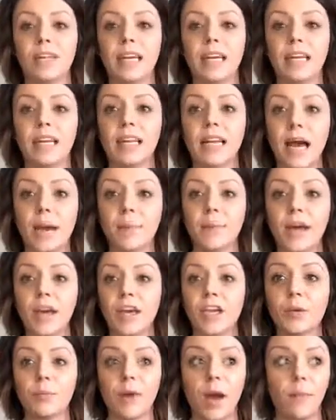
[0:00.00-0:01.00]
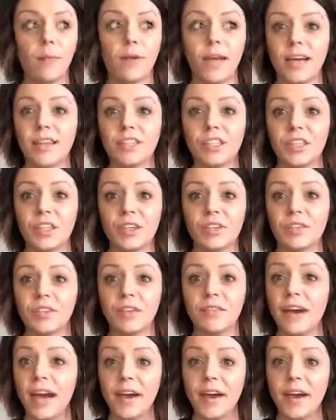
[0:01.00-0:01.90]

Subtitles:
Limelight, you're probably asking yourself,